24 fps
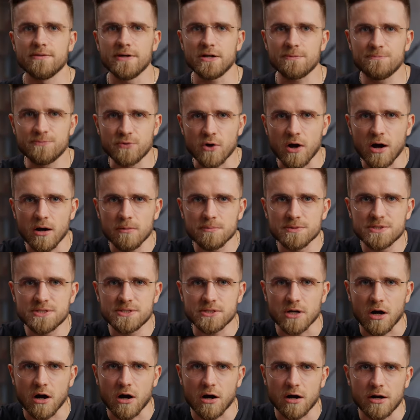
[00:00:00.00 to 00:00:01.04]
They're their prompts
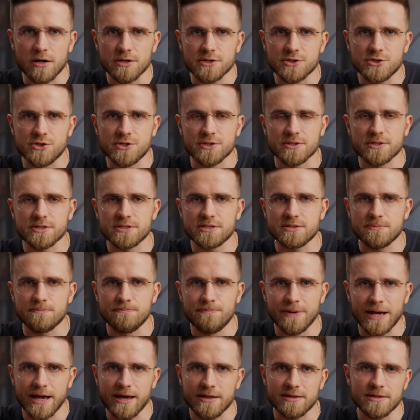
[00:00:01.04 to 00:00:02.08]
are just
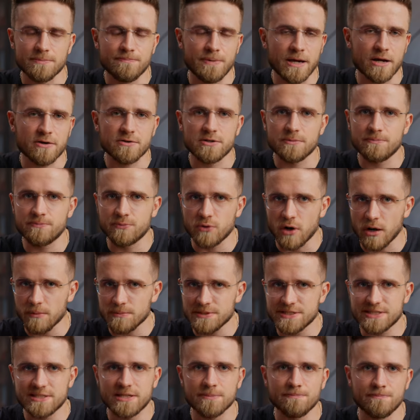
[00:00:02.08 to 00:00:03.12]
bad. The better the
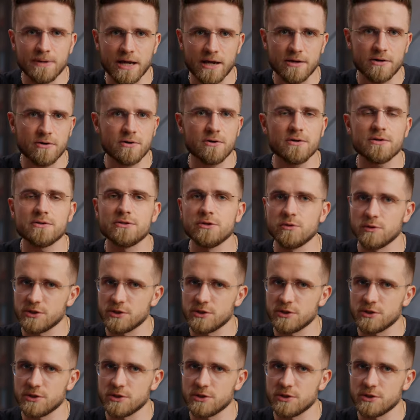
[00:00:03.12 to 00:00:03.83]
prompts, the better the